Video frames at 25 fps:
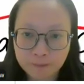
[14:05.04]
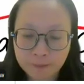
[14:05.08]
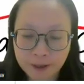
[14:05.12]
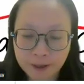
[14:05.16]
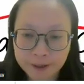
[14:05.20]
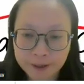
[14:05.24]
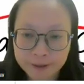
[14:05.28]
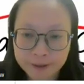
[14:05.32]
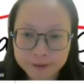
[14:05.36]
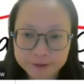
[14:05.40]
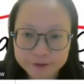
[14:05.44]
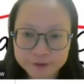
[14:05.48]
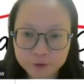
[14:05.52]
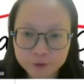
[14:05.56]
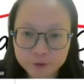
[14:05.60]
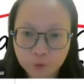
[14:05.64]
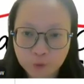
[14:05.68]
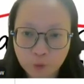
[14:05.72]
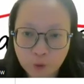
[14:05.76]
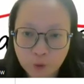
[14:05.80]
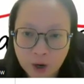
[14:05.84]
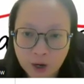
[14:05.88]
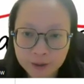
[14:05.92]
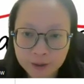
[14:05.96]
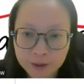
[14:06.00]
minus
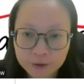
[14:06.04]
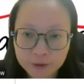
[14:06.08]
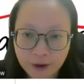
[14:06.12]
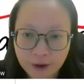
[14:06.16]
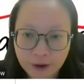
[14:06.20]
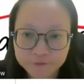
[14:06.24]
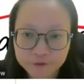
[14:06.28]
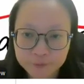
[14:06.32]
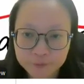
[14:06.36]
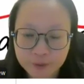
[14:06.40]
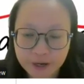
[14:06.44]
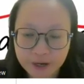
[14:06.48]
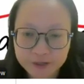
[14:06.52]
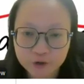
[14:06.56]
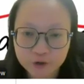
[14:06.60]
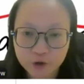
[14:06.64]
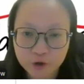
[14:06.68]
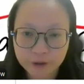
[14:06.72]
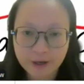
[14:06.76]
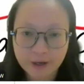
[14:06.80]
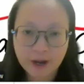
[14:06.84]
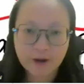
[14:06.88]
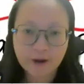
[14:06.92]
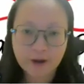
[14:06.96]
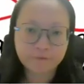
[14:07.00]
1. Have to be
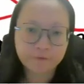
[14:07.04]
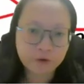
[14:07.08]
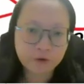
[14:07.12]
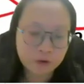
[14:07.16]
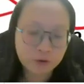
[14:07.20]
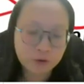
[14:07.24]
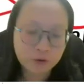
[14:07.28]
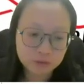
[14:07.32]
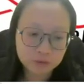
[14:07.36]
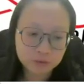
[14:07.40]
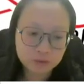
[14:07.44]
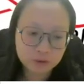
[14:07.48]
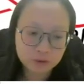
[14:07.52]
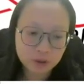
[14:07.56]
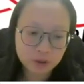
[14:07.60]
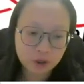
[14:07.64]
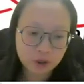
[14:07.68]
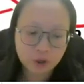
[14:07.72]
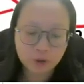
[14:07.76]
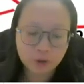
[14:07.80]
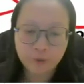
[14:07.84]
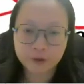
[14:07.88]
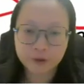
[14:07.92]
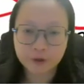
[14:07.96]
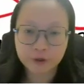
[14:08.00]
extra careful.
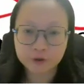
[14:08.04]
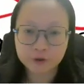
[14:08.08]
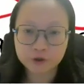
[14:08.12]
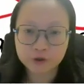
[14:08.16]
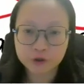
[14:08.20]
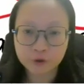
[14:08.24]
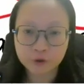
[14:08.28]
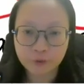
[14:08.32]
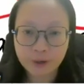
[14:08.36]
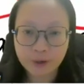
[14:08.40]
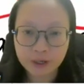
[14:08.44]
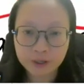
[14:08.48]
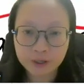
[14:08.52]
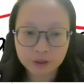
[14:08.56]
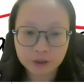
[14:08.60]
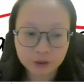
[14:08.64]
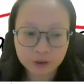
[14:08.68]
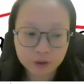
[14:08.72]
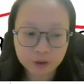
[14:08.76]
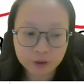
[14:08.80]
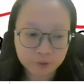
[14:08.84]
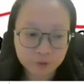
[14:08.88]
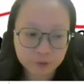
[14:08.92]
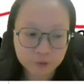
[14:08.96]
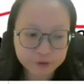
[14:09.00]
When you do it,
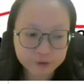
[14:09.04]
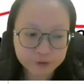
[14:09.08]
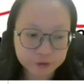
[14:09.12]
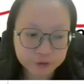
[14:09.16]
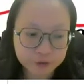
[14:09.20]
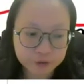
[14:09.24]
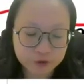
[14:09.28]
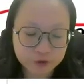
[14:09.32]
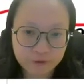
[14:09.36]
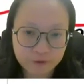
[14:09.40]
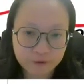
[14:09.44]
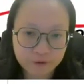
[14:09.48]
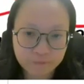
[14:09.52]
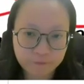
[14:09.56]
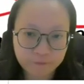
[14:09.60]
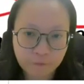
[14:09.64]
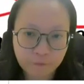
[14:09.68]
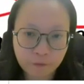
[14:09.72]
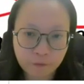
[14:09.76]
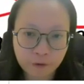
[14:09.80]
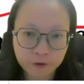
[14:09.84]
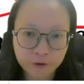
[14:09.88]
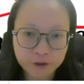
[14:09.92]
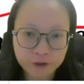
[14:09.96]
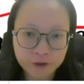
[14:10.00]
you're supposed to get
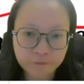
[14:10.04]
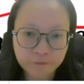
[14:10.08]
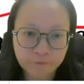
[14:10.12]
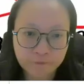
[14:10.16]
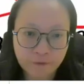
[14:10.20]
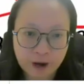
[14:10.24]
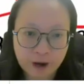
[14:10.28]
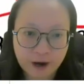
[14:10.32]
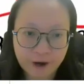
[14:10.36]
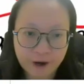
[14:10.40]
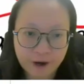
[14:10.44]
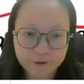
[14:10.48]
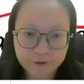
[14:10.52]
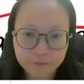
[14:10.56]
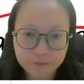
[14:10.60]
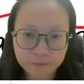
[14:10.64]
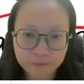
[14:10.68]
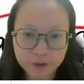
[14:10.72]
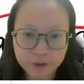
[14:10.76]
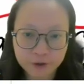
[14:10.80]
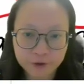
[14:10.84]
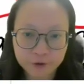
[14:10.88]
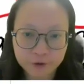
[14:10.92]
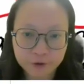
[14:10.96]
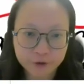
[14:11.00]
45
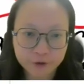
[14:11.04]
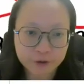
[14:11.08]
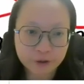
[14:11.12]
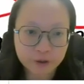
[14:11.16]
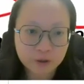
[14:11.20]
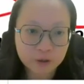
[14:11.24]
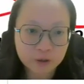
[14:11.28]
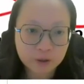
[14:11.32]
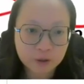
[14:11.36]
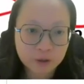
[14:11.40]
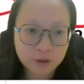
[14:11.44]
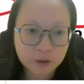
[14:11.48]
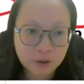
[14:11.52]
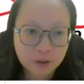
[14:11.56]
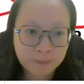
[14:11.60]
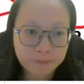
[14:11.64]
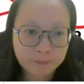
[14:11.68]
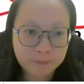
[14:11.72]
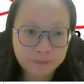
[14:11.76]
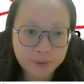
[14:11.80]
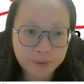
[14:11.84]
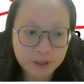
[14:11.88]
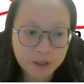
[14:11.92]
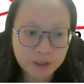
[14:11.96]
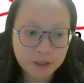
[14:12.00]
meters.
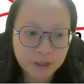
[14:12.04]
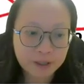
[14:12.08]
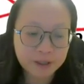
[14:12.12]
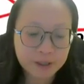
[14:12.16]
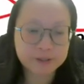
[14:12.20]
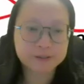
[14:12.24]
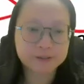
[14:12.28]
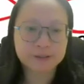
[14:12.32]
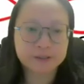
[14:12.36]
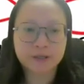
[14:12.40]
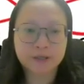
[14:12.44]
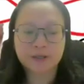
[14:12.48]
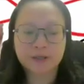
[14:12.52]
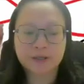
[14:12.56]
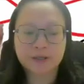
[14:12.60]
B is the